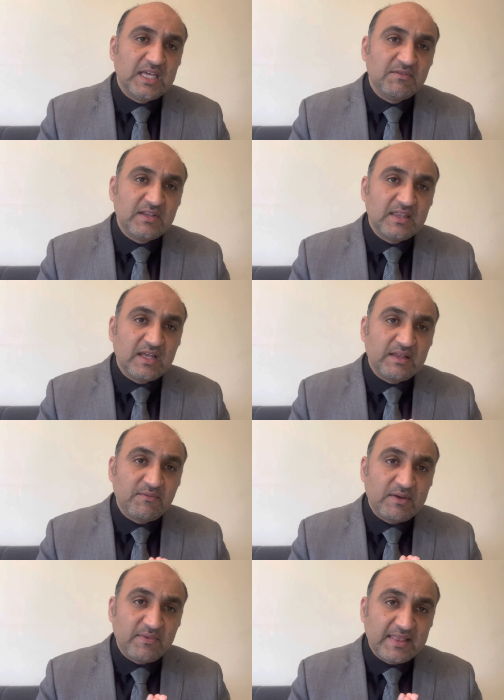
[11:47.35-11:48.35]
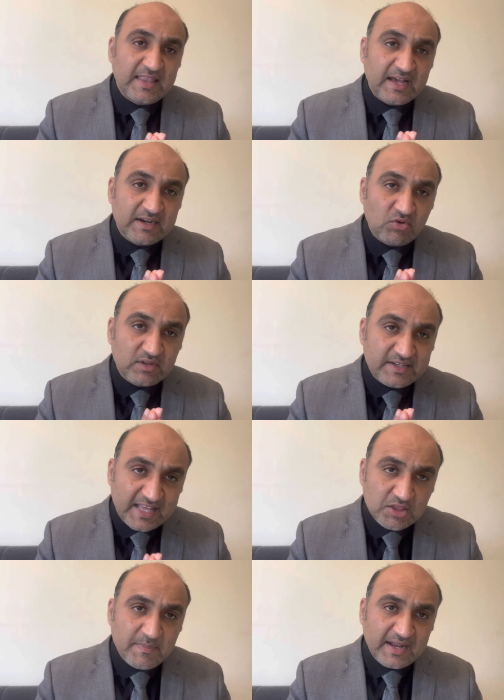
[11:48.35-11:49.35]
Even when they are on
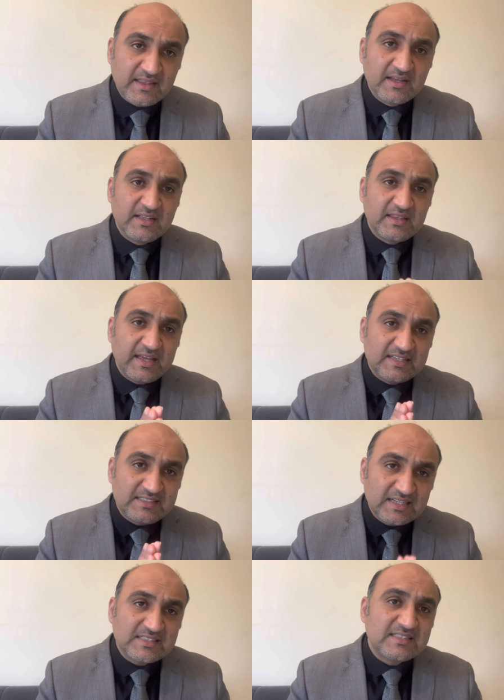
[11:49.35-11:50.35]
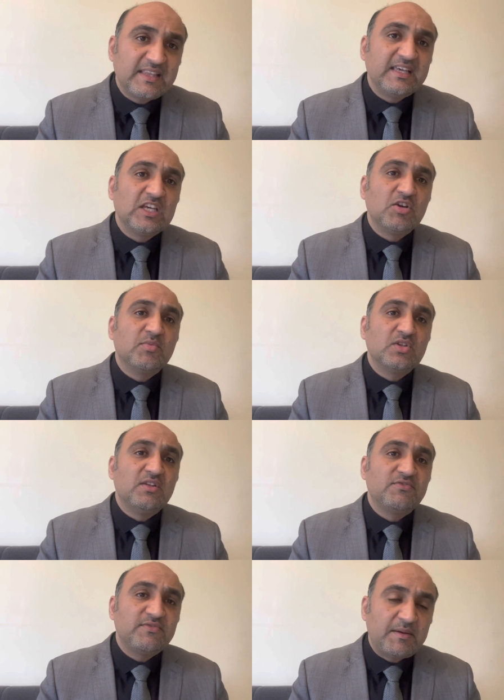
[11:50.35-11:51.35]
deathbed, they are just thinking about the
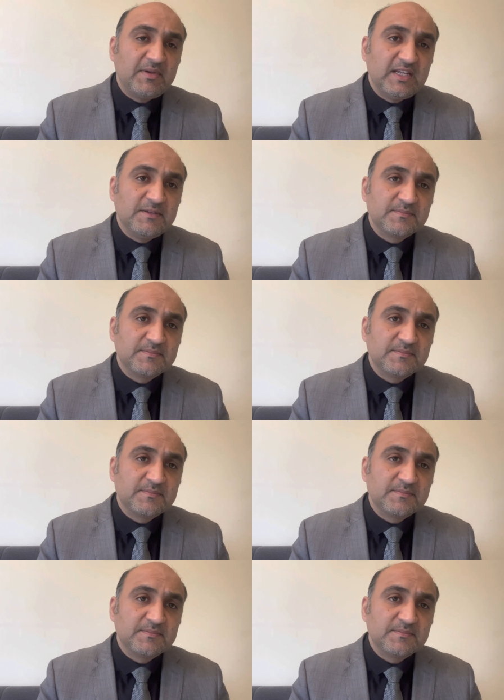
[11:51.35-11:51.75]
family.